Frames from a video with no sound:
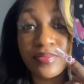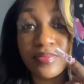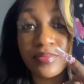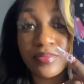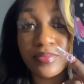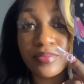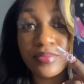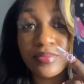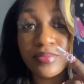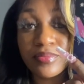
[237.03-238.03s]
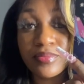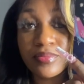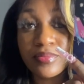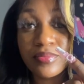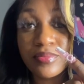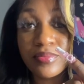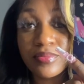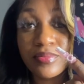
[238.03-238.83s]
(silence)